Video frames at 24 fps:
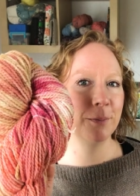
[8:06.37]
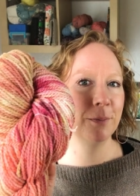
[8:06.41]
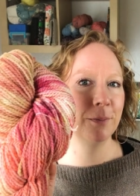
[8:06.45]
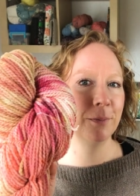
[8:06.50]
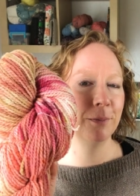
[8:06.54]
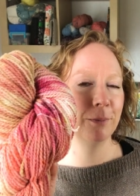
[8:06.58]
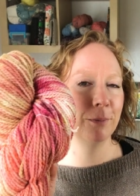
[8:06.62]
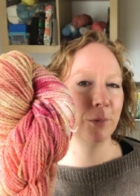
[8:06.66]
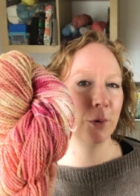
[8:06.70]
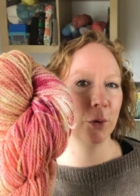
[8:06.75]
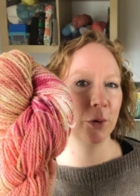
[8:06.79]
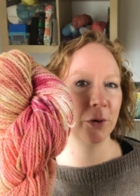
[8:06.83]

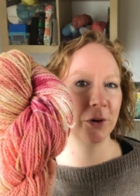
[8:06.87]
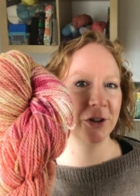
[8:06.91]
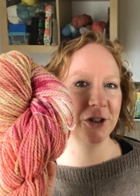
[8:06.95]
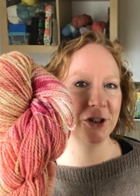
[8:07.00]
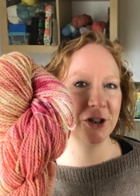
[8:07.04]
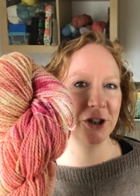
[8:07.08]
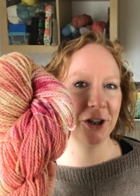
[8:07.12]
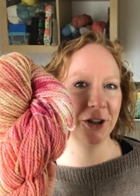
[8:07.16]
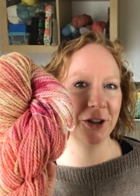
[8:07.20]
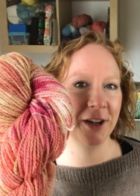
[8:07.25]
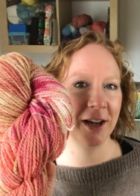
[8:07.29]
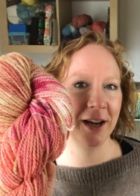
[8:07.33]
more
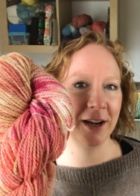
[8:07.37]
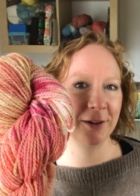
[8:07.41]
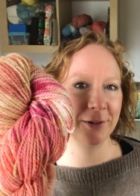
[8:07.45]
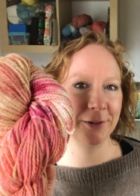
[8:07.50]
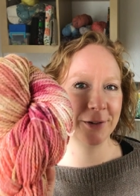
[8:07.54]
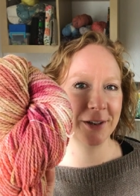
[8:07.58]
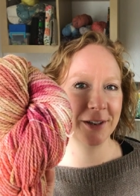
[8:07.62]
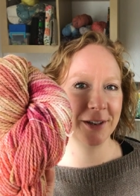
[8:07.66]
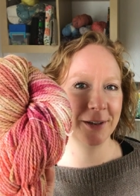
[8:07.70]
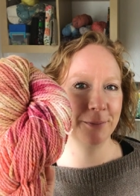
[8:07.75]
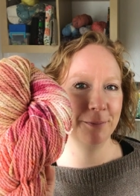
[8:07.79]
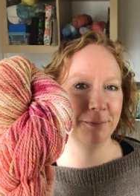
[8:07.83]
chilled
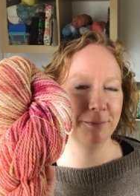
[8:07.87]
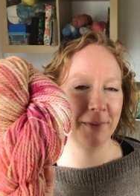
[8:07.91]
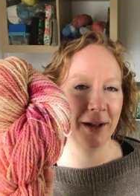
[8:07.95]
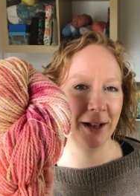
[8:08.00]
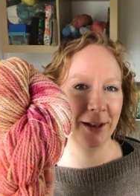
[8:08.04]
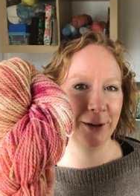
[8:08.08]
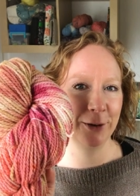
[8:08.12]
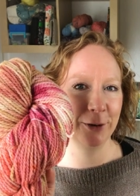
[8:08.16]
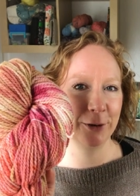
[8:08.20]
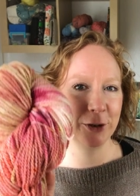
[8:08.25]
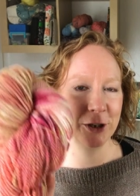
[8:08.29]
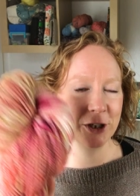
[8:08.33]
out
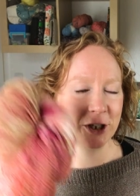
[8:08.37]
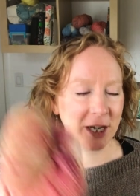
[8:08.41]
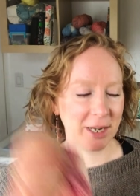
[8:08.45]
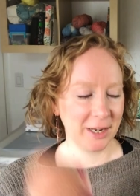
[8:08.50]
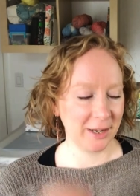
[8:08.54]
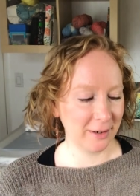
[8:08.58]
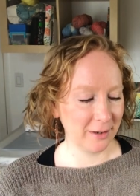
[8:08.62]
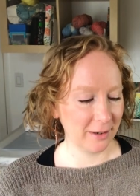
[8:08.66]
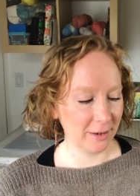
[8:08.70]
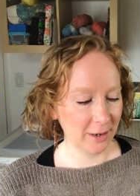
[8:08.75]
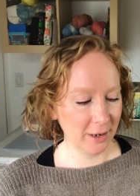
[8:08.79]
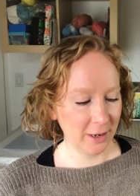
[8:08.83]
mellow
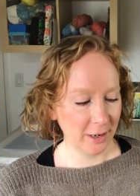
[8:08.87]
shade.